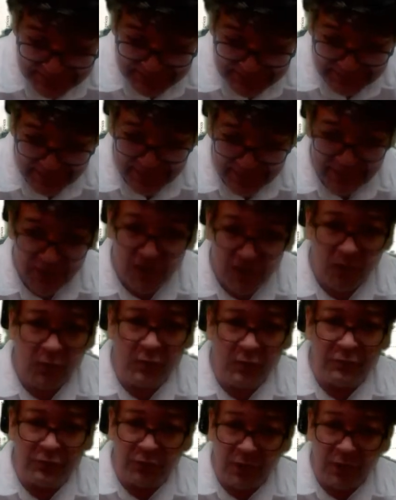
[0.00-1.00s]
Okay.
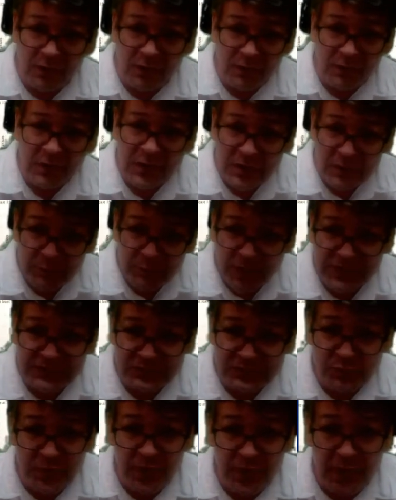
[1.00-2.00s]
Overall, the
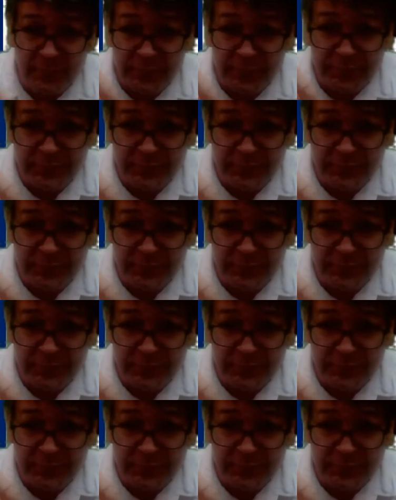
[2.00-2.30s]
prices went up.